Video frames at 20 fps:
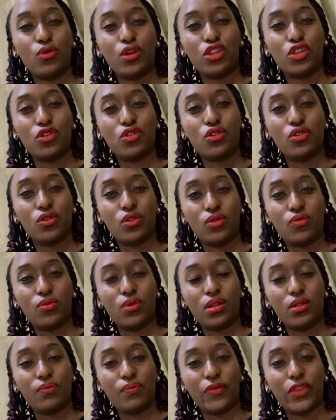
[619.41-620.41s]

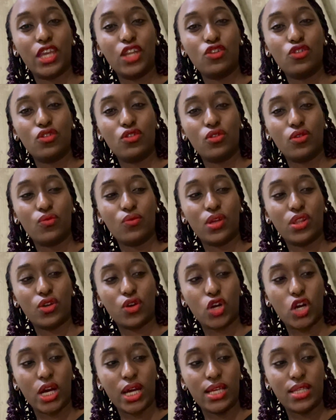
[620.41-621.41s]
in union with
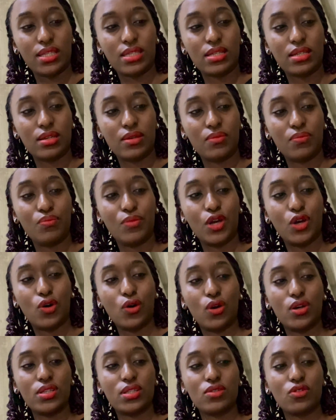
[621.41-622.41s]
Christ
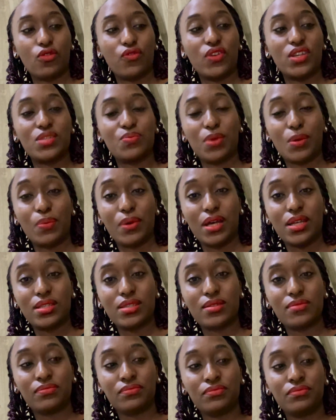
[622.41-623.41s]
because of his purpose,